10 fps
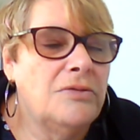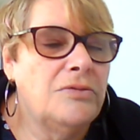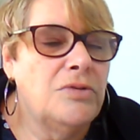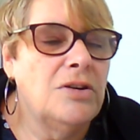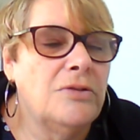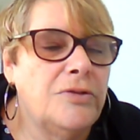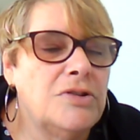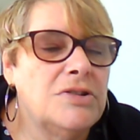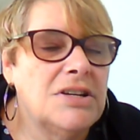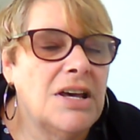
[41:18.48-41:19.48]
real
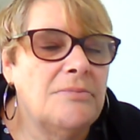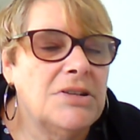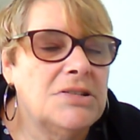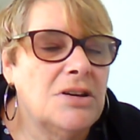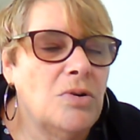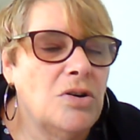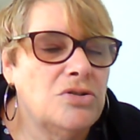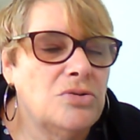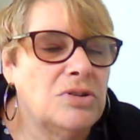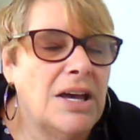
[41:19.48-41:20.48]
first name is, so what's
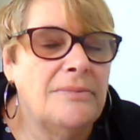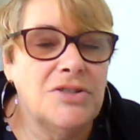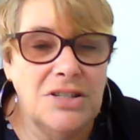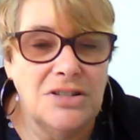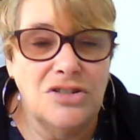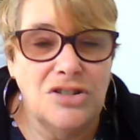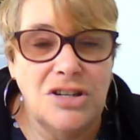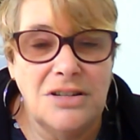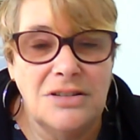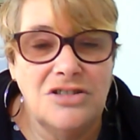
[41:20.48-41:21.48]
your name?
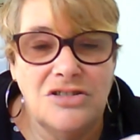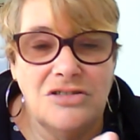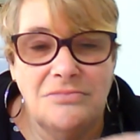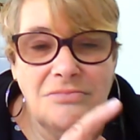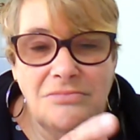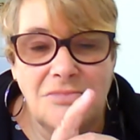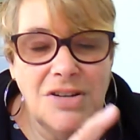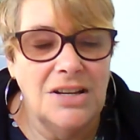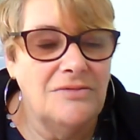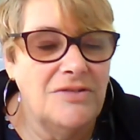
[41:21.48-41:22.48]
She's
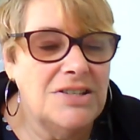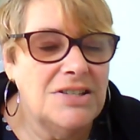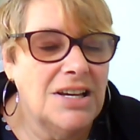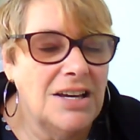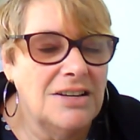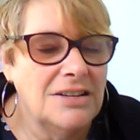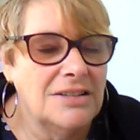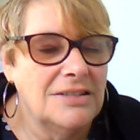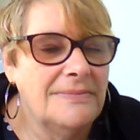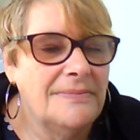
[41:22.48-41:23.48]
investigated it.
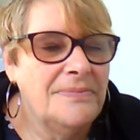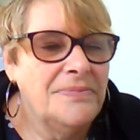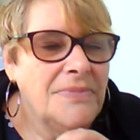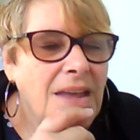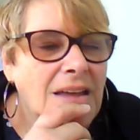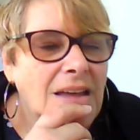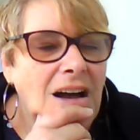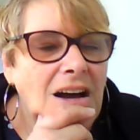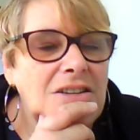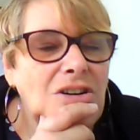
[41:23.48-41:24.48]

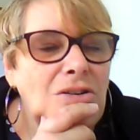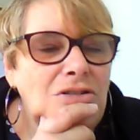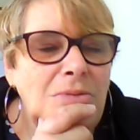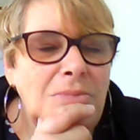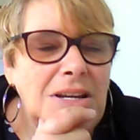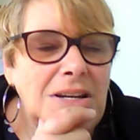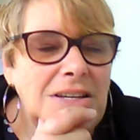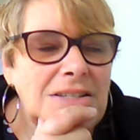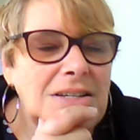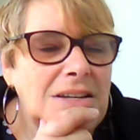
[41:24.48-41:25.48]
I told you immediately
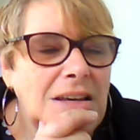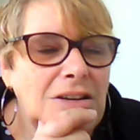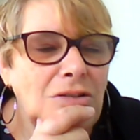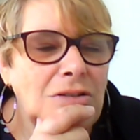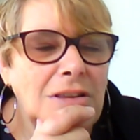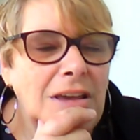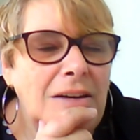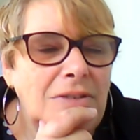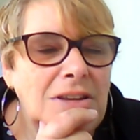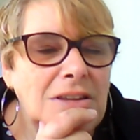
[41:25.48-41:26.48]
yesterday not to
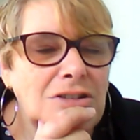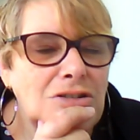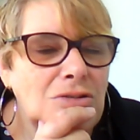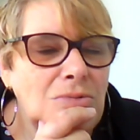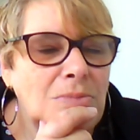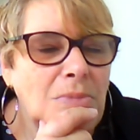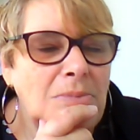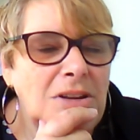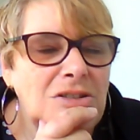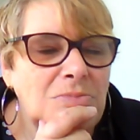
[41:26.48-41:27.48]
have anything to do with my
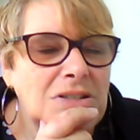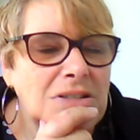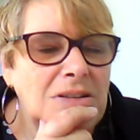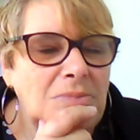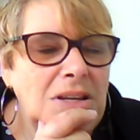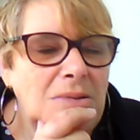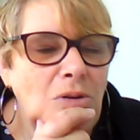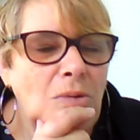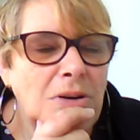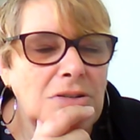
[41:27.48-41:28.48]
management team
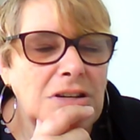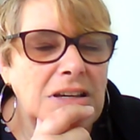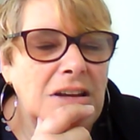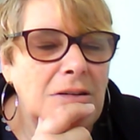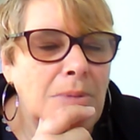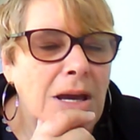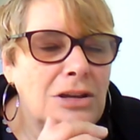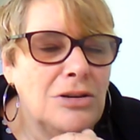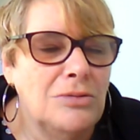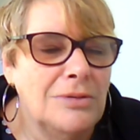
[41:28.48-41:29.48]
anymore because I care about
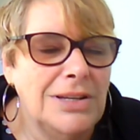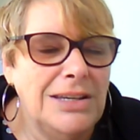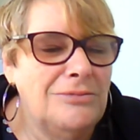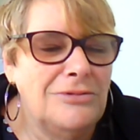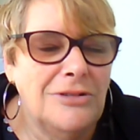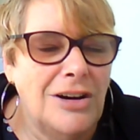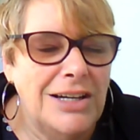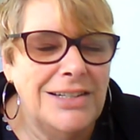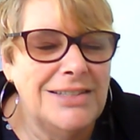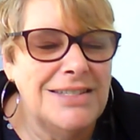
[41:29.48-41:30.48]
you. You were right.
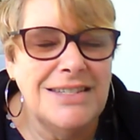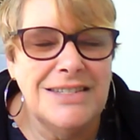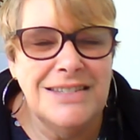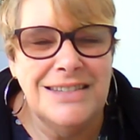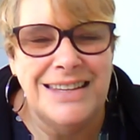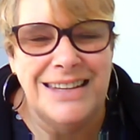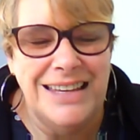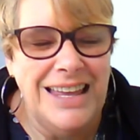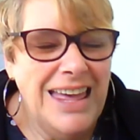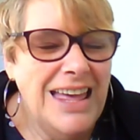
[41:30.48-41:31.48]
It's
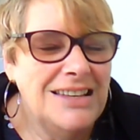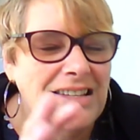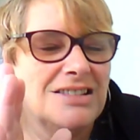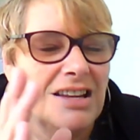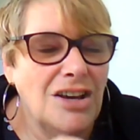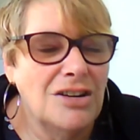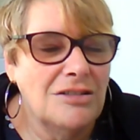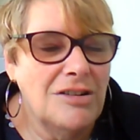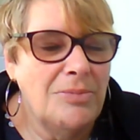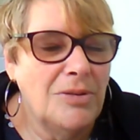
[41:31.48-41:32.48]
just a load of
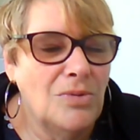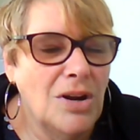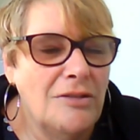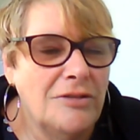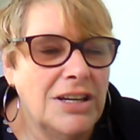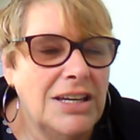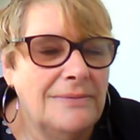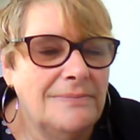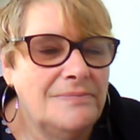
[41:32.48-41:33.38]
crap all over again.